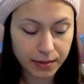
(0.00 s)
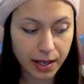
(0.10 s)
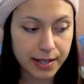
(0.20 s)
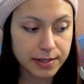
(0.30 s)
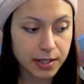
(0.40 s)

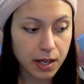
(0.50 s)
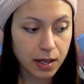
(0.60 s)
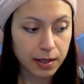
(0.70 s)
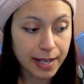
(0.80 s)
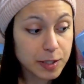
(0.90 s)
And
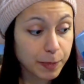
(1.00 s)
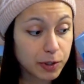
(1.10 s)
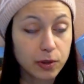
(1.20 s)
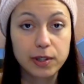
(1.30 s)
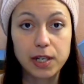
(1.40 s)
last
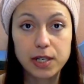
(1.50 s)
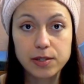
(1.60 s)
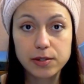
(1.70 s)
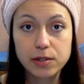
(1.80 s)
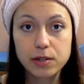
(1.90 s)
but not
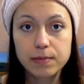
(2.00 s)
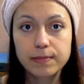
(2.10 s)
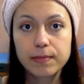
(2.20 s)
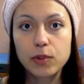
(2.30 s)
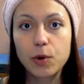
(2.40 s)
least,
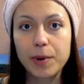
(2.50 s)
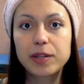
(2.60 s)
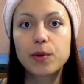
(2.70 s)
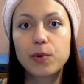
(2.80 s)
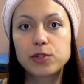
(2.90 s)
no
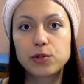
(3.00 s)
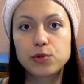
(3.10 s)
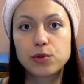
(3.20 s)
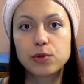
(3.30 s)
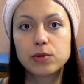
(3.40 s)
matter what you
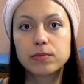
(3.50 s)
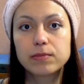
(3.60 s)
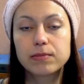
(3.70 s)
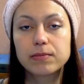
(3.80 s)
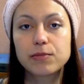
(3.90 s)
do,
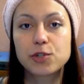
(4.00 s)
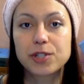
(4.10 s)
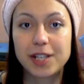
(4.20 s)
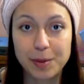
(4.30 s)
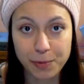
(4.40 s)

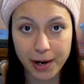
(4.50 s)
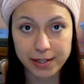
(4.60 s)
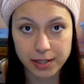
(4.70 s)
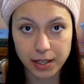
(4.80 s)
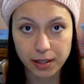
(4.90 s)
just keep
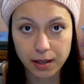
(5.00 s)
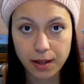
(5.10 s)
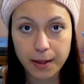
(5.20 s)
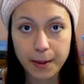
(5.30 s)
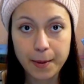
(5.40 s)
writing.
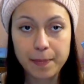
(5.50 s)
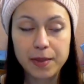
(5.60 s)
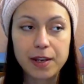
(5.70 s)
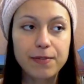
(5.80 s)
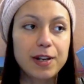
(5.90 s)

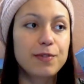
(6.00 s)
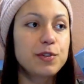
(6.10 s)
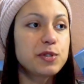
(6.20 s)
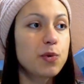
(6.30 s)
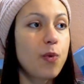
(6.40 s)
Even if
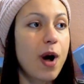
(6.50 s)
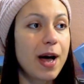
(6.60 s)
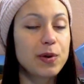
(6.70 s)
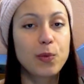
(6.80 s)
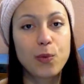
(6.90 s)
it's
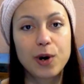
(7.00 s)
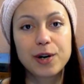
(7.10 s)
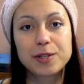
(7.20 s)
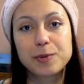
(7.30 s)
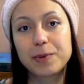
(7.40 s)
1
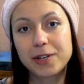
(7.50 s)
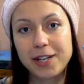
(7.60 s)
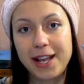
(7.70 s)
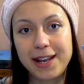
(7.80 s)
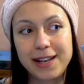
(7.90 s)
word per
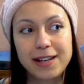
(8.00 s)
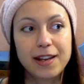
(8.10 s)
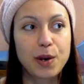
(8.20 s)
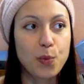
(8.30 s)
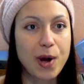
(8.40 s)
day
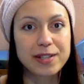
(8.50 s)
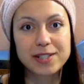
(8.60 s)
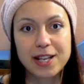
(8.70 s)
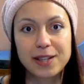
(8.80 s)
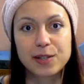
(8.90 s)
and 1
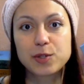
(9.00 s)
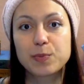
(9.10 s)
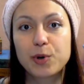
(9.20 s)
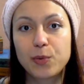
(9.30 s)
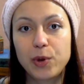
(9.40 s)
sentence
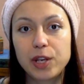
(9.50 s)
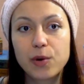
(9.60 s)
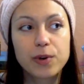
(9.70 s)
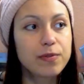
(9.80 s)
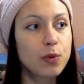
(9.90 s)
per
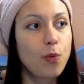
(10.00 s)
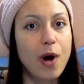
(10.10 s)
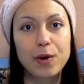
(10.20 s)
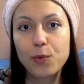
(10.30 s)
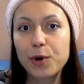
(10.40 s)
week, or even
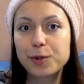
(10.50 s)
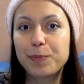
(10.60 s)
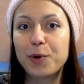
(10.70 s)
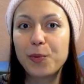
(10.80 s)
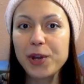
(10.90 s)
1 word
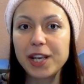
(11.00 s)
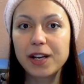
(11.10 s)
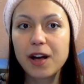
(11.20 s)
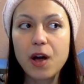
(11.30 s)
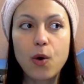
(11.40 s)
per
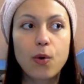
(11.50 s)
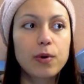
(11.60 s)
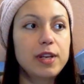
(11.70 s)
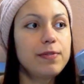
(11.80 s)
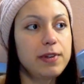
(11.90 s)
week,
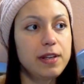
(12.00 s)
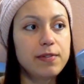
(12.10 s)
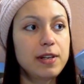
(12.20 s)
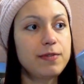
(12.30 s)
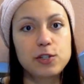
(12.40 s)
or
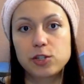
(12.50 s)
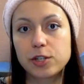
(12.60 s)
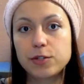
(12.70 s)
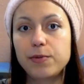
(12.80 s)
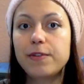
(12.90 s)
even if it's
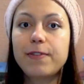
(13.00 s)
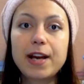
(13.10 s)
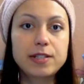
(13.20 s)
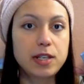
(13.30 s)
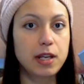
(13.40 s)
just
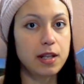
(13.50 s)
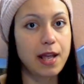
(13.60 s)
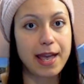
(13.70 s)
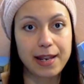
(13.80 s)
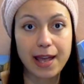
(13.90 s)
revising and
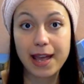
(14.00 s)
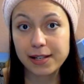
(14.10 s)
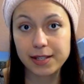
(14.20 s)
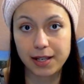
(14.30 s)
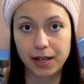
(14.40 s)

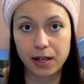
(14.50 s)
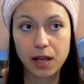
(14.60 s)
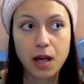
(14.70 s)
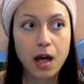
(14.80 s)
editing,